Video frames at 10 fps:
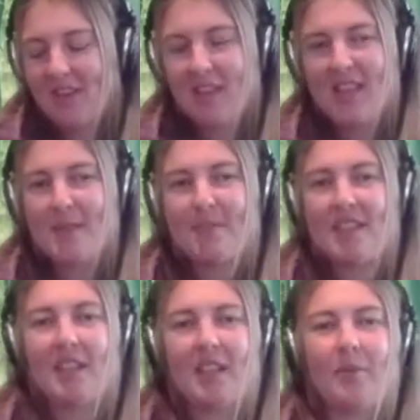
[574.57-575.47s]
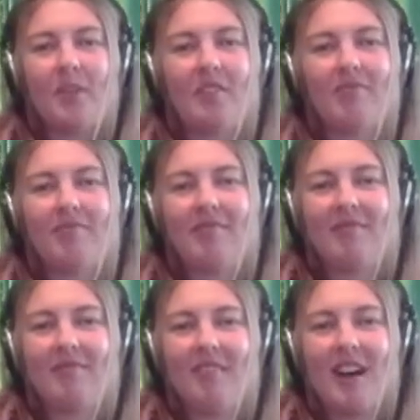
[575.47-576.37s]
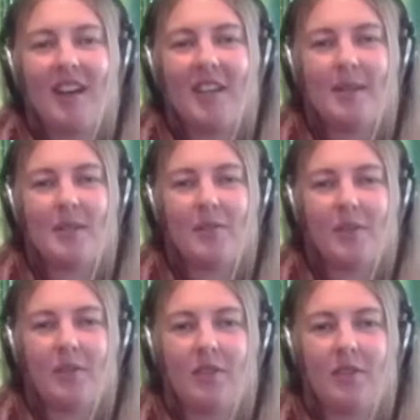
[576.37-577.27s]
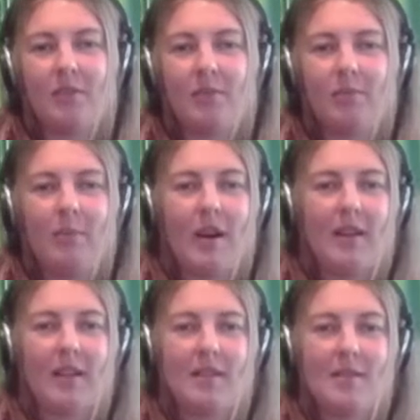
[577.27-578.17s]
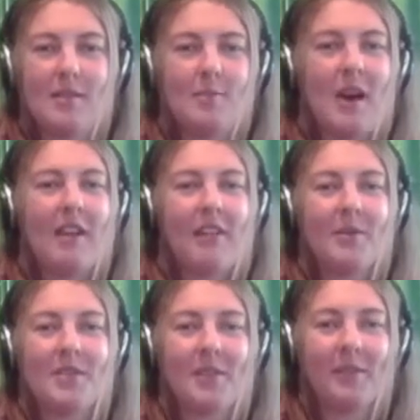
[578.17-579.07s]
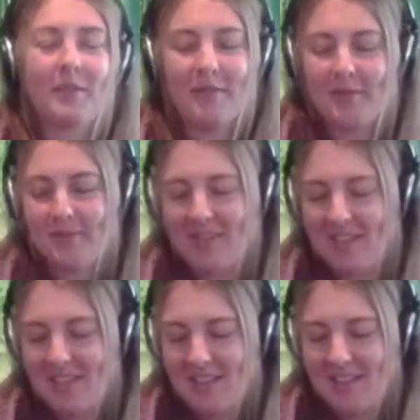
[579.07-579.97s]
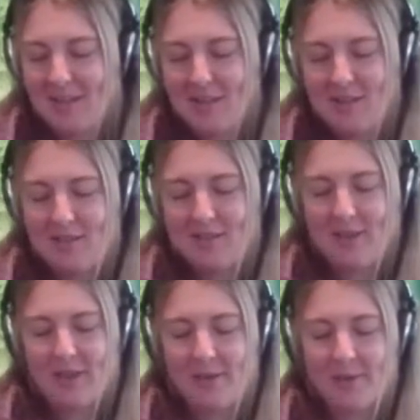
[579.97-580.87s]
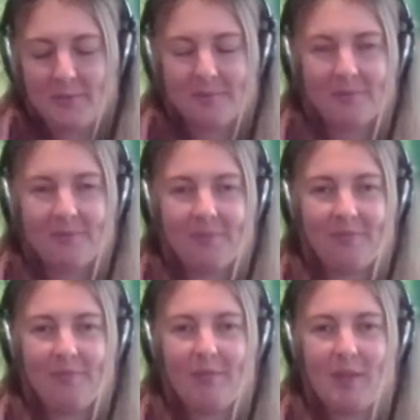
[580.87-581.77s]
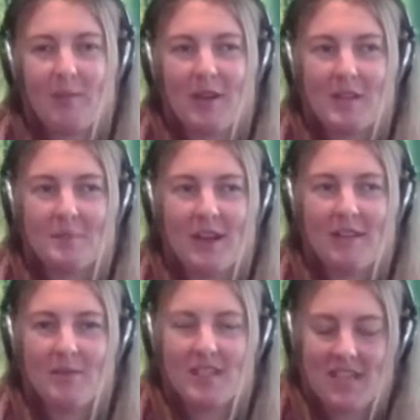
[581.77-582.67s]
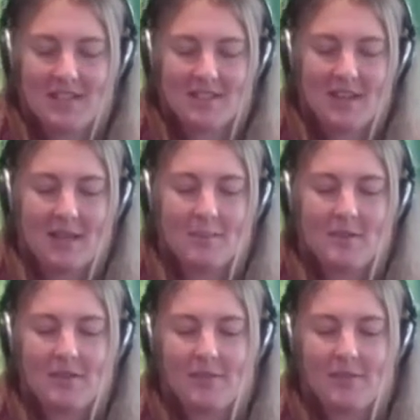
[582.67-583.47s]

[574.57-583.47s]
This particular one I use for my Spyro stuff. So my Spyro DS games,